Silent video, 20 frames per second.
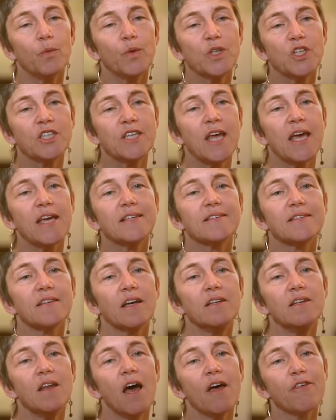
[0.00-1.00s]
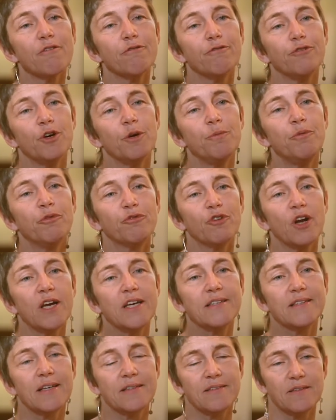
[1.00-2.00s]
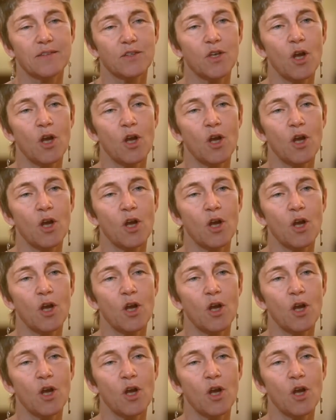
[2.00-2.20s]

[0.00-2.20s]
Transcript: which takes another verb phrase as its